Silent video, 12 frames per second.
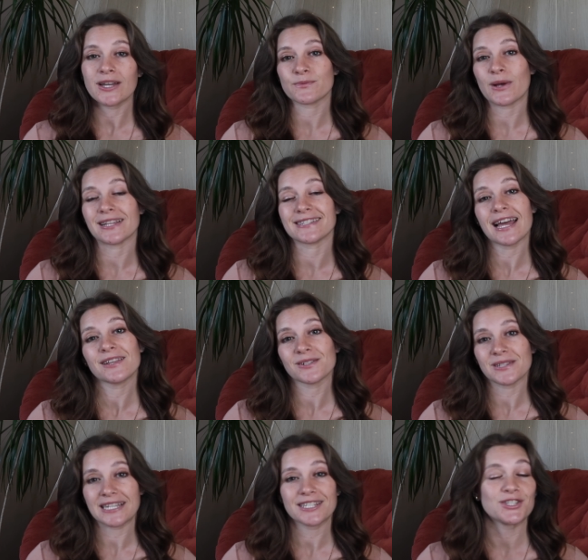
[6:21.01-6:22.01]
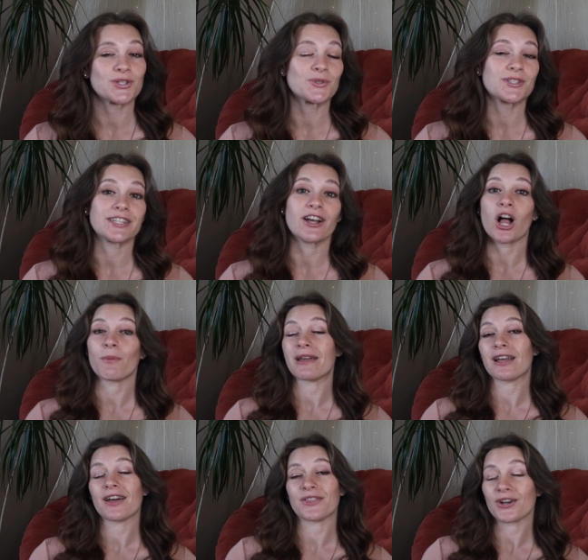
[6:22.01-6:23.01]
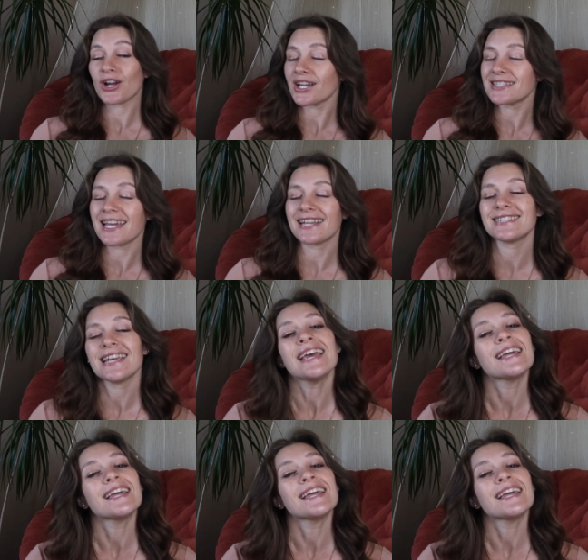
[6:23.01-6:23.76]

as well as other links to see all my other content.